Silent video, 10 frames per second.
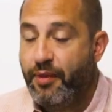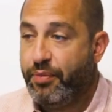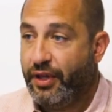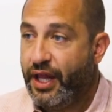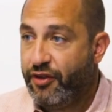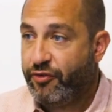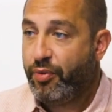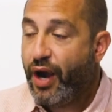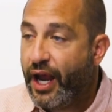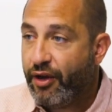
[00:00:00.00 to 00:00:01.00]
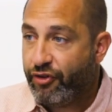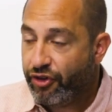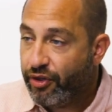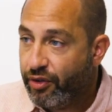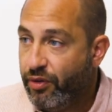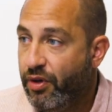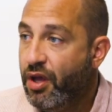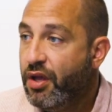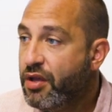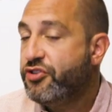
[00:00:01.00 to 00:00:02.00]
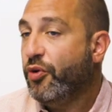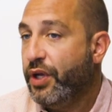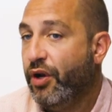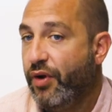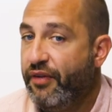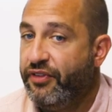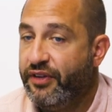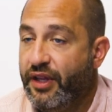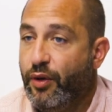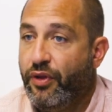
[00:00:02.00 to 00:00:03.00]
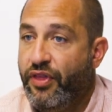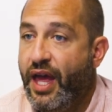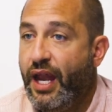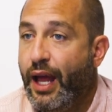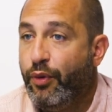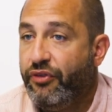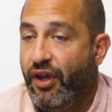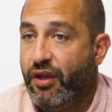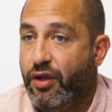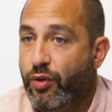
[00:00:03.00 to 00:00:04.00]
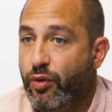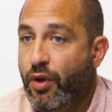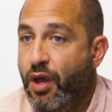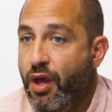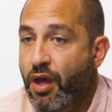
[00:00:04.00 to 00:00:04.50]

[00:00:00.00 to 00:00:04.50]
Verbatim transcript: in place prior to, so we don't have to deal with that. I would tell you,